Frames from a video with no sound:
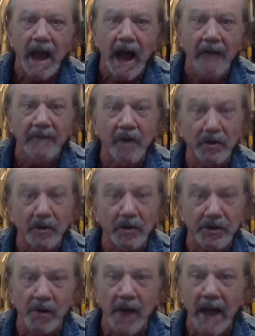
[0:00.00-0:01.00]
I've
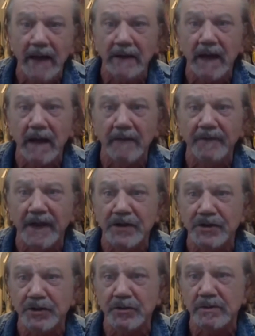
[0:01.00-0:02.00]
also had a lot of
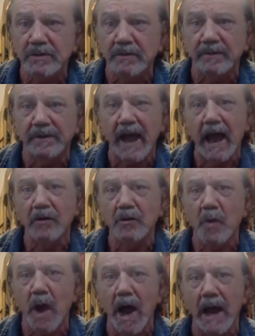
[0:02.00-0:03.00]
issues with how
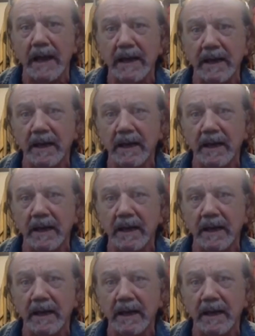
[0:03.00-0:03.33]
do I